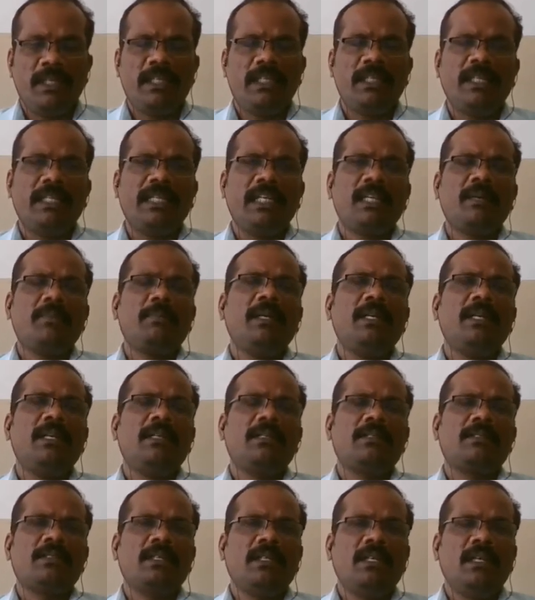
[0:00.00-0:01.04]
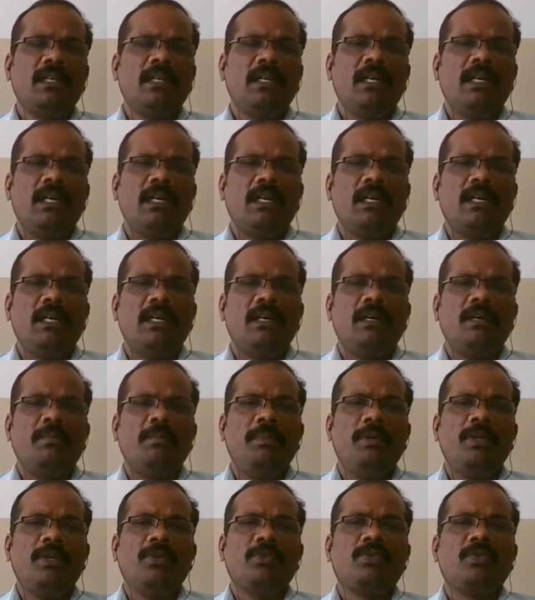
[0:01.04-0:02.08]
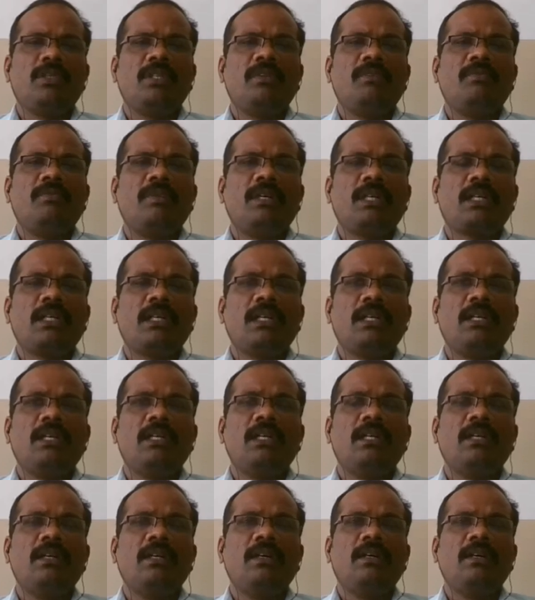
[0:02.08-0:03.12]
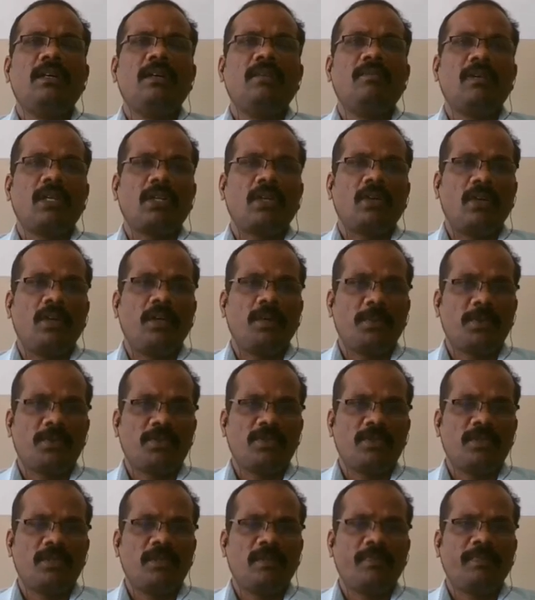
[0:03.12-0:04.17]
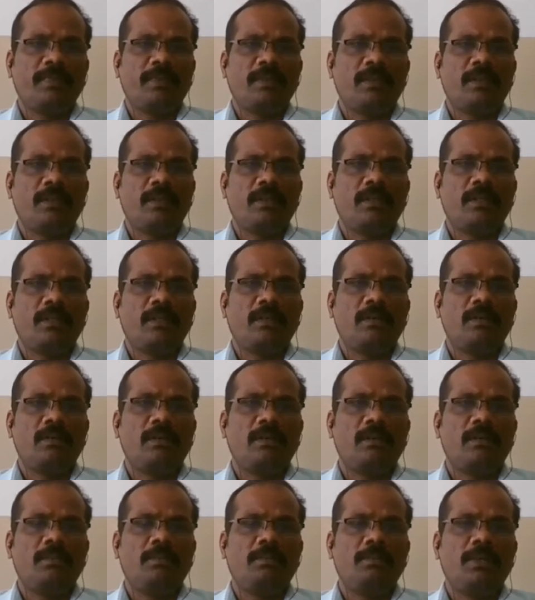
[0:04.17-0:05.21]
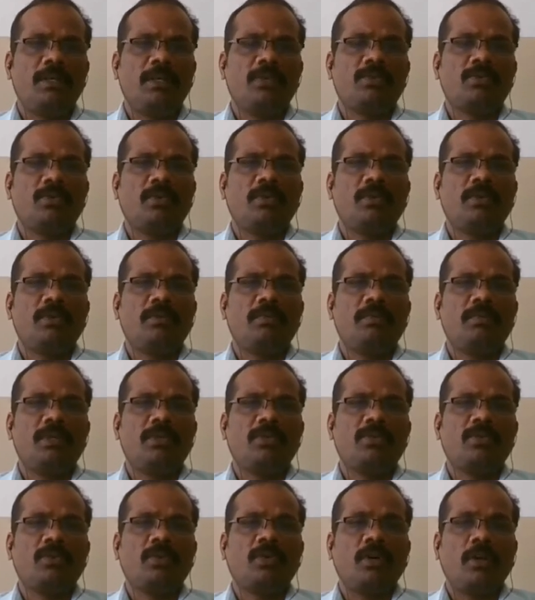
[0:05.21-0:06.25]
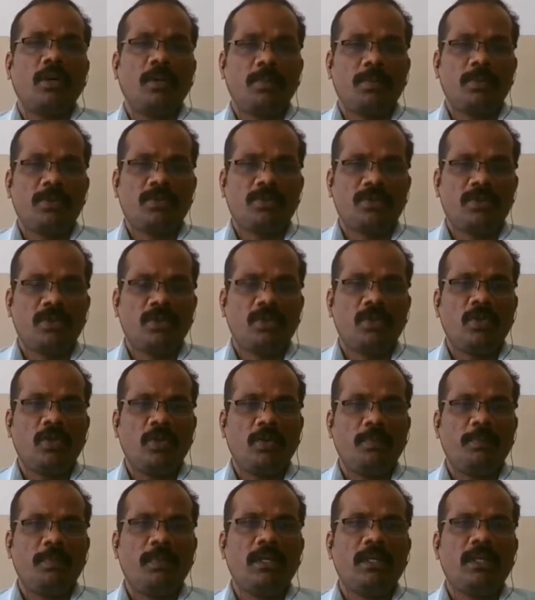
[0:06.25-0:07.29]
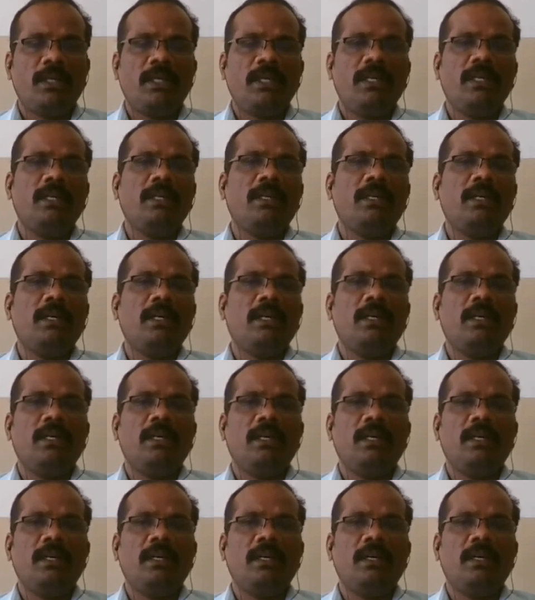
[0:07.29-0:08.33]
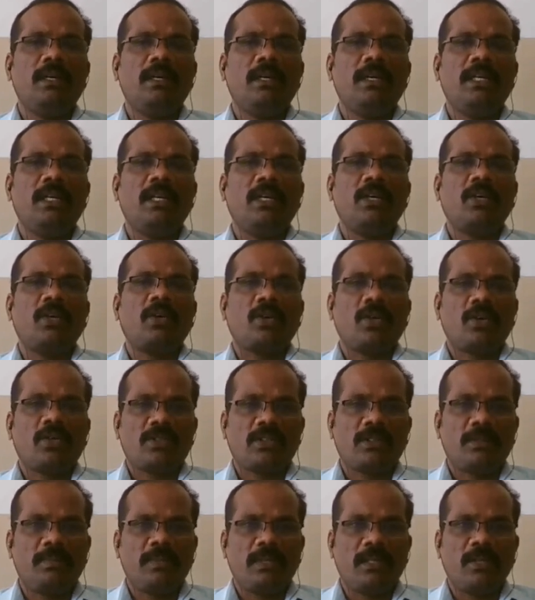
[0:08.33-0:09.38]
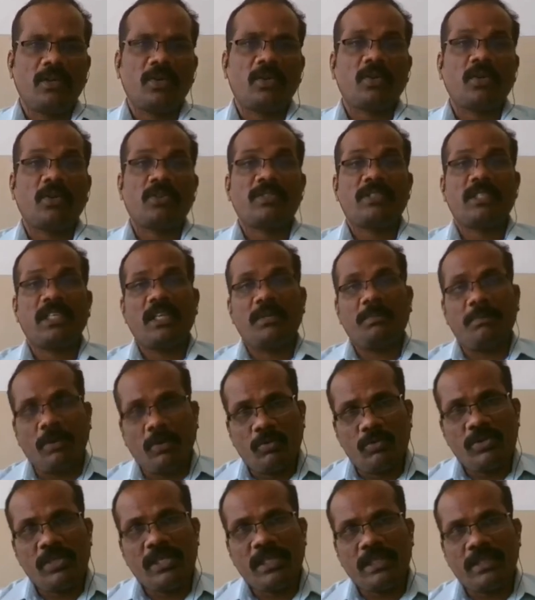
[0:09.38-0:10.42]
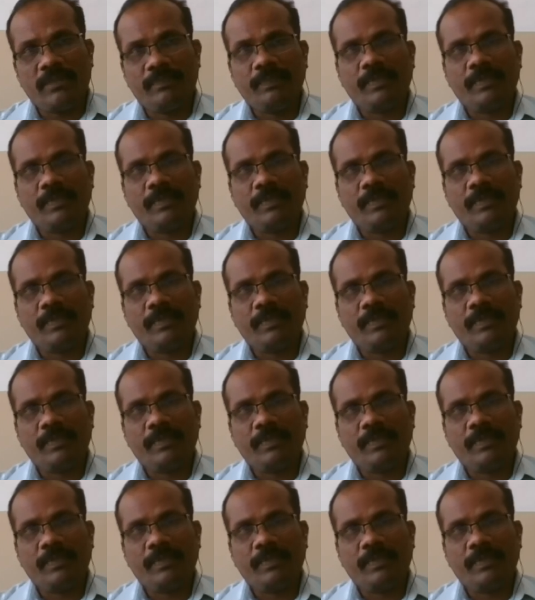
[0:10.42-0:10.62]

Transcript: take place based on the work opportunity, based on the opportunity open in across their boundary.